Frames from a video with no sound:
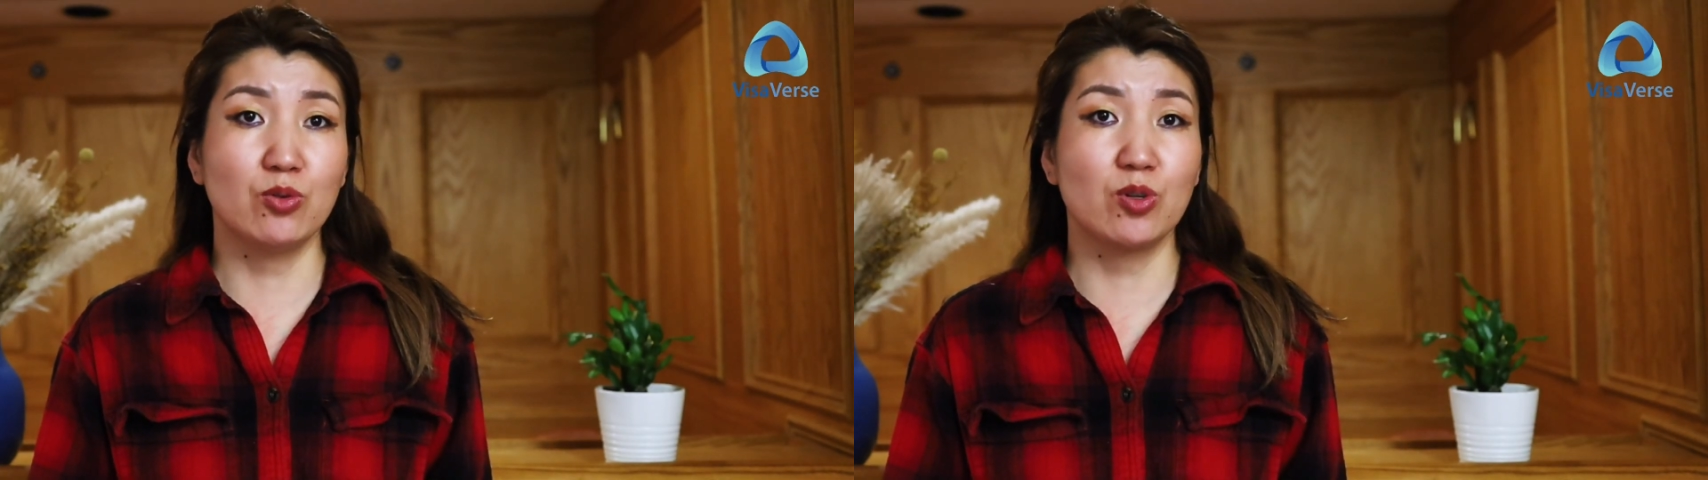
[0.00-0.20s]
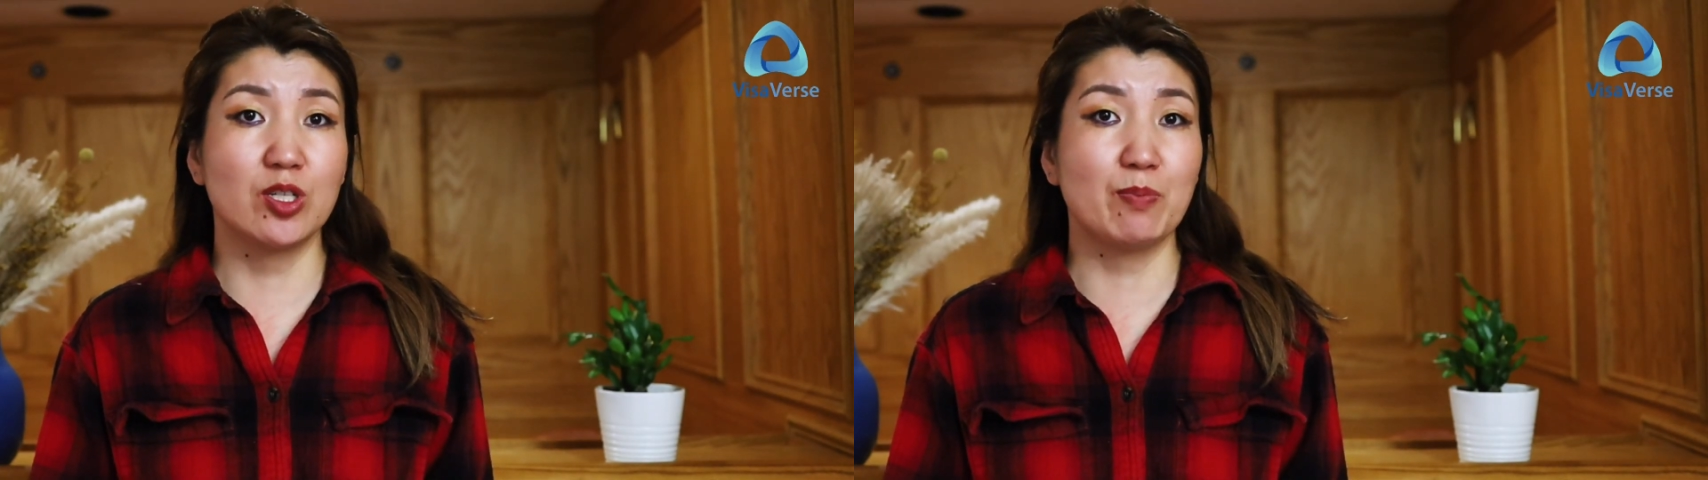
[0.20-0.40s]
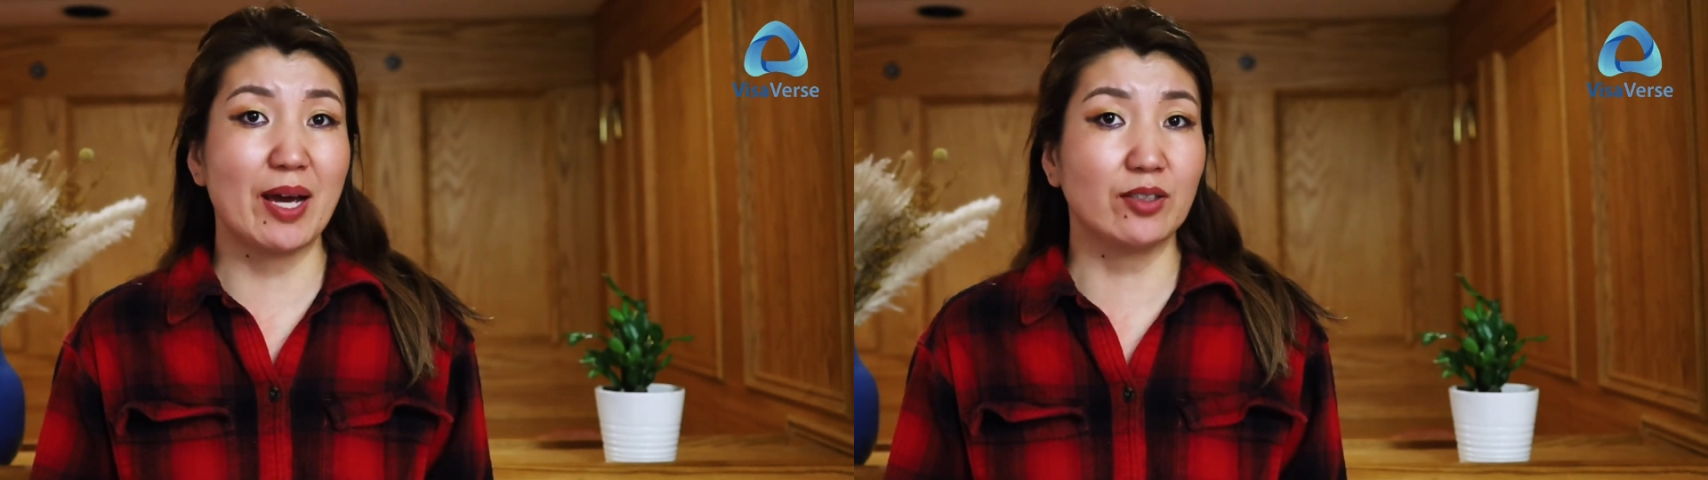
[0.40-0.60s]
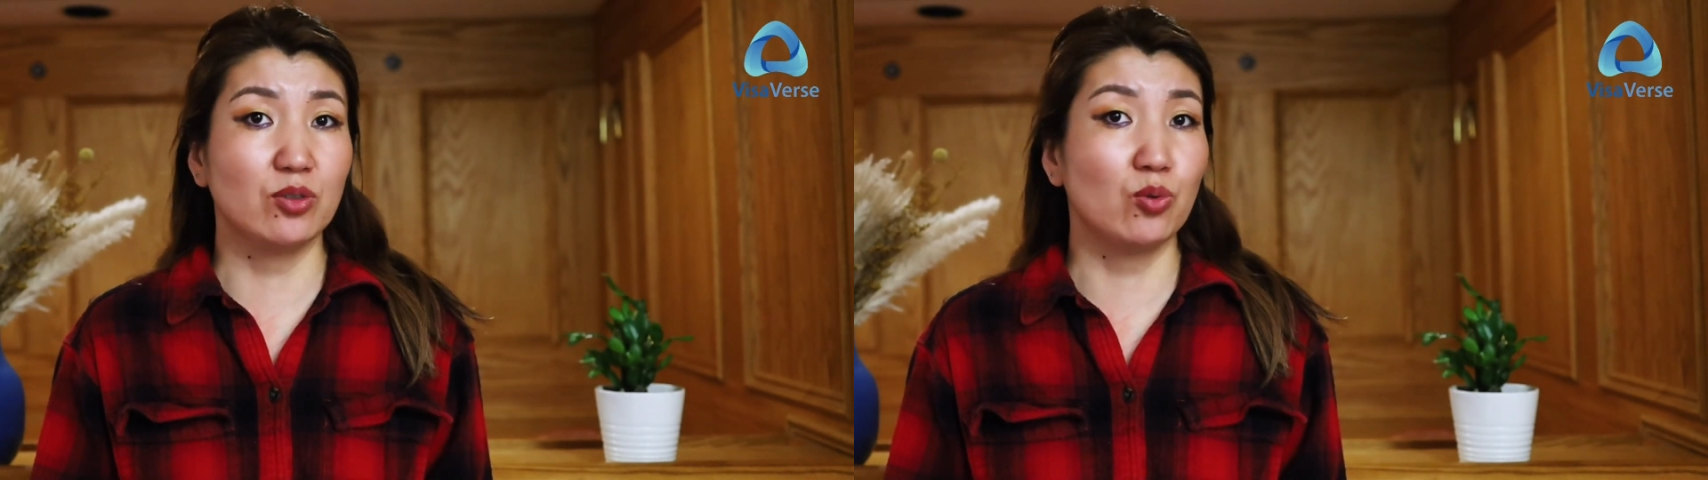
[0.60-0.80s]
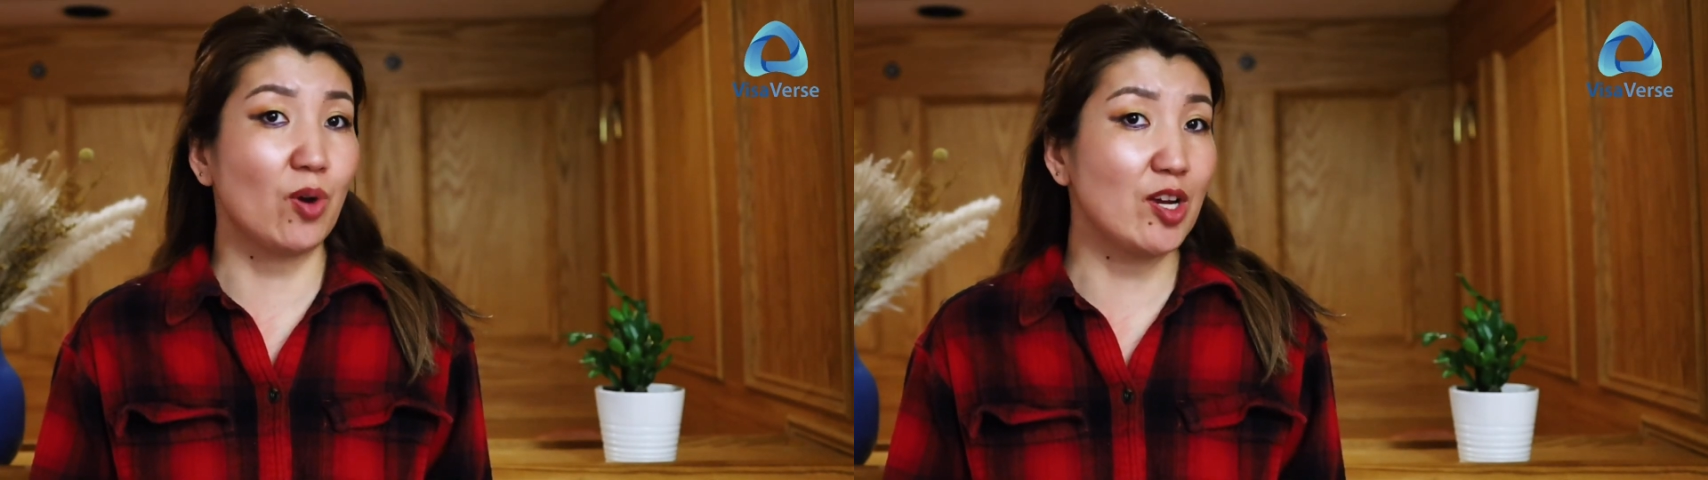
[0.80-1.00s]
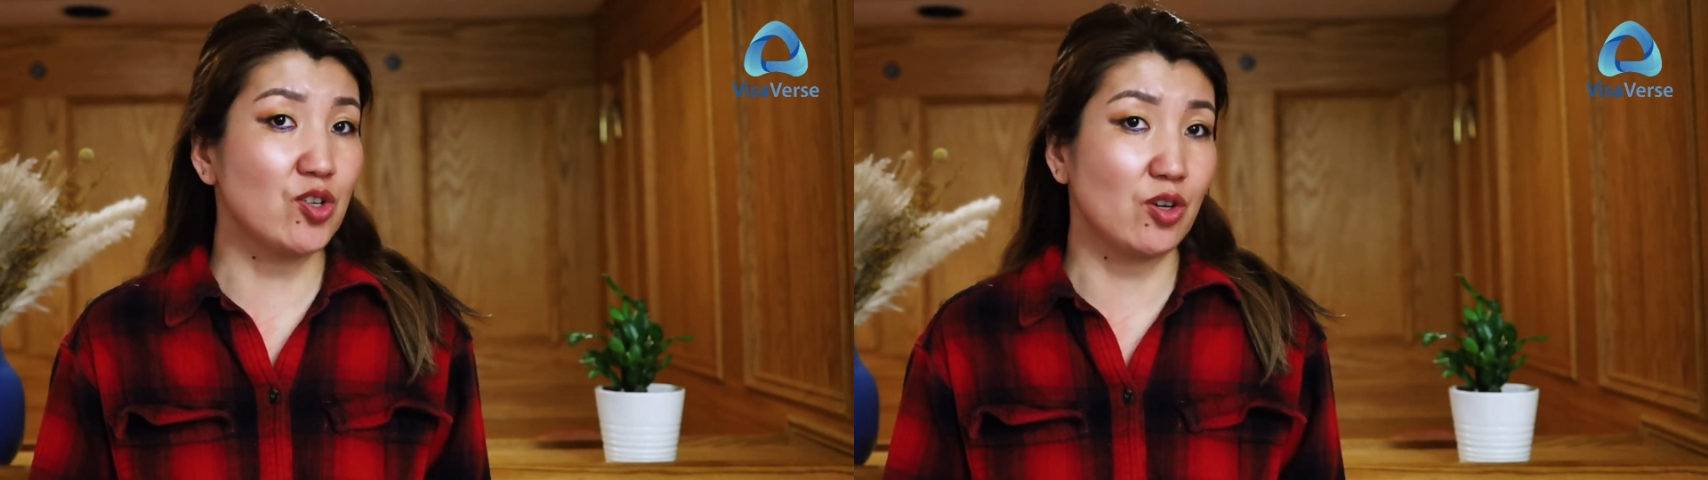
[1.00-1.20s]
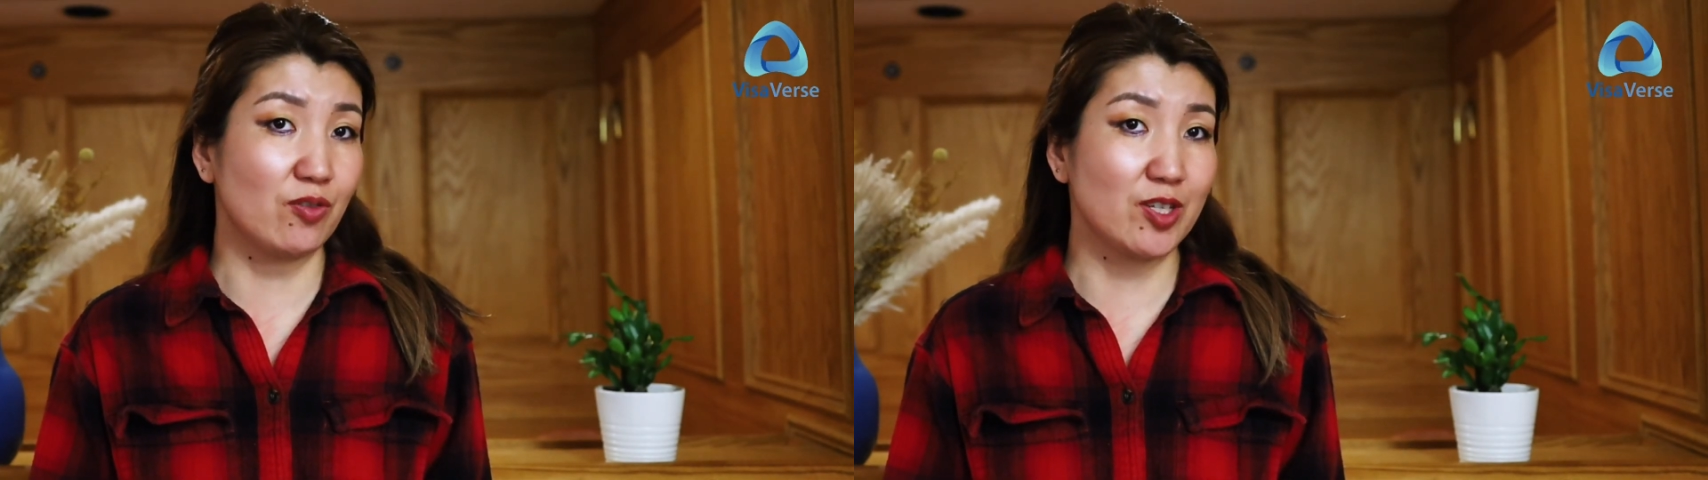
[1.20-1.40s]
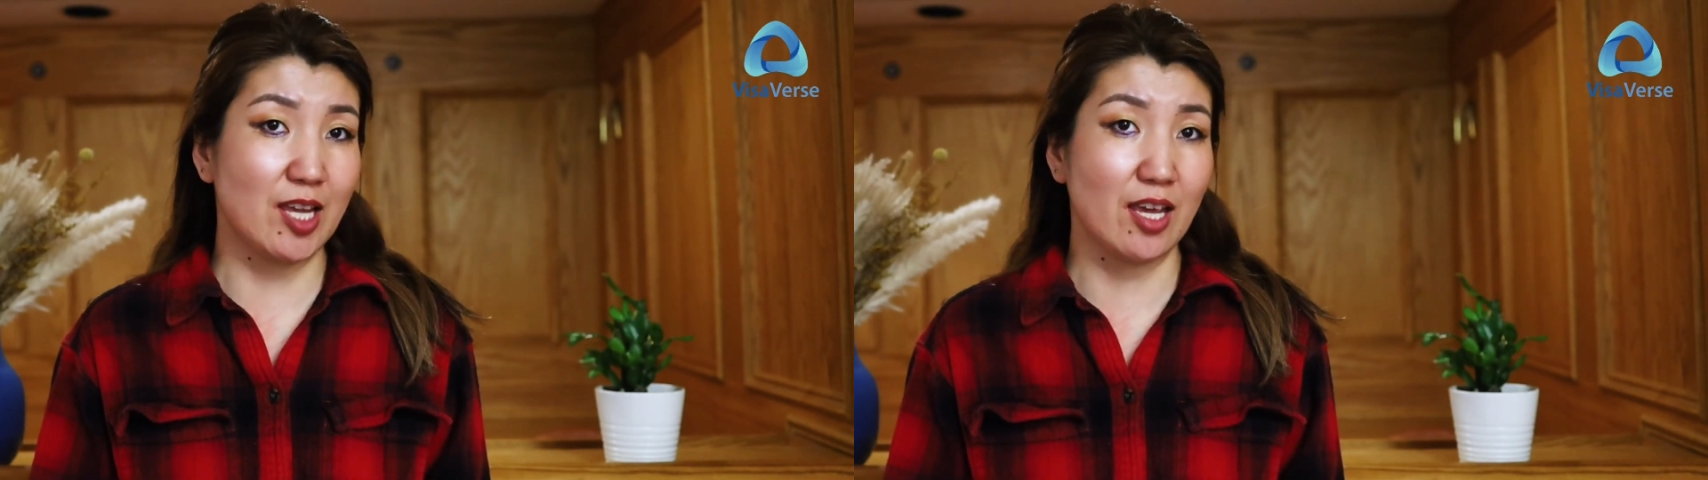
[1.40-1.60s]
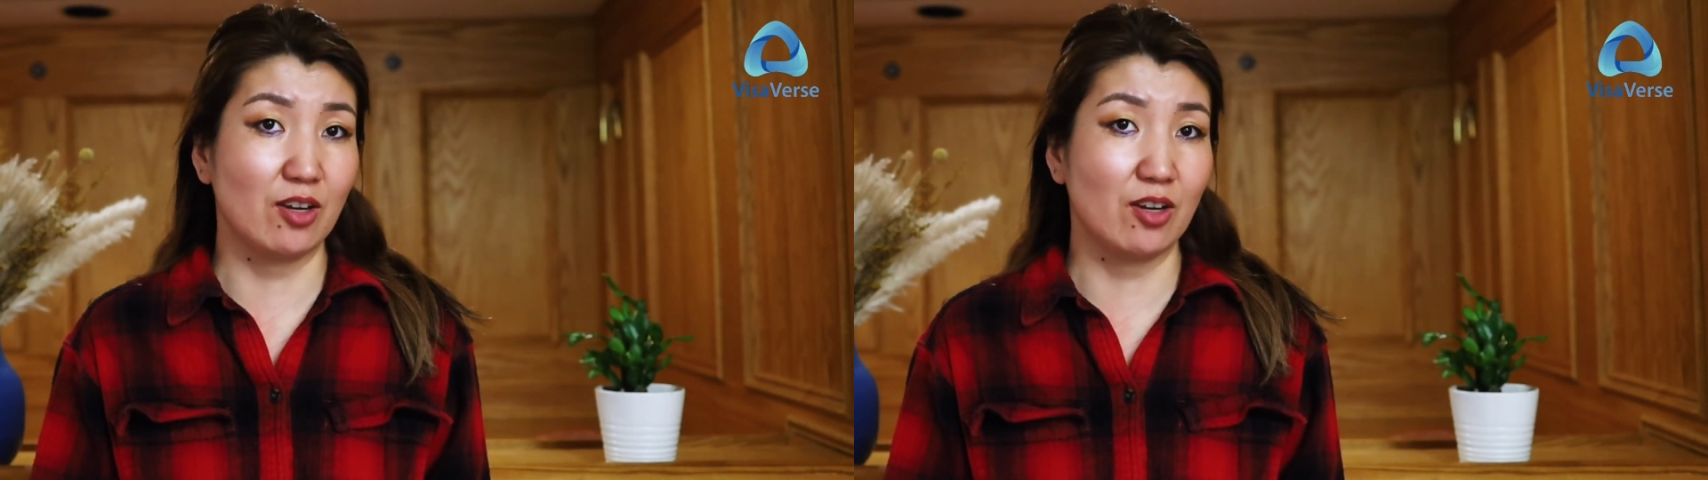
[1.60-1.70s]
to respect the duration of stay